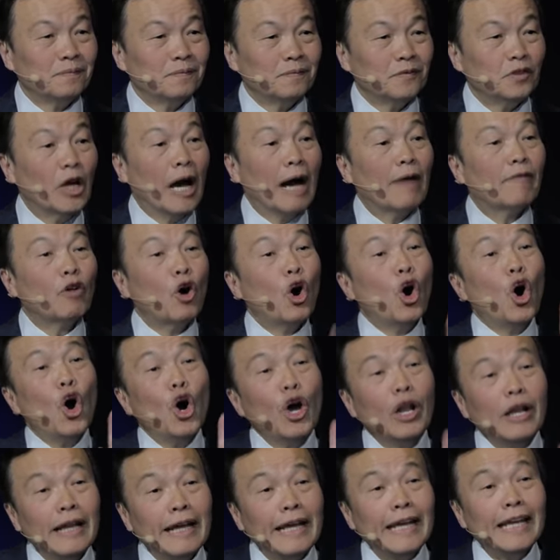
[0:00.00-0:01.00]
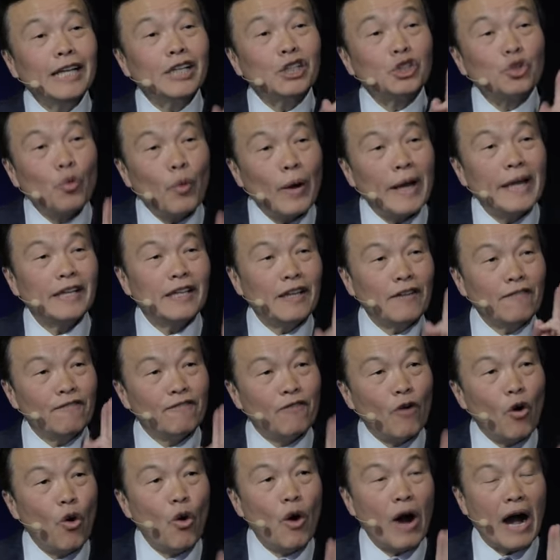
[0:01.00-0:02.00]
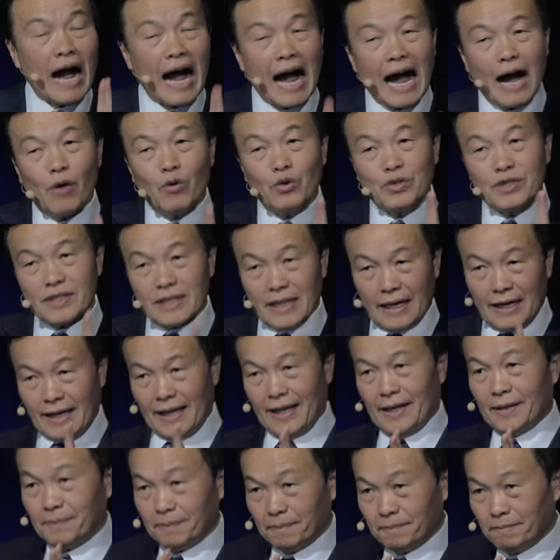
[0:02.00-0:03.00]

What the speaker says: You have only 24 hours a day.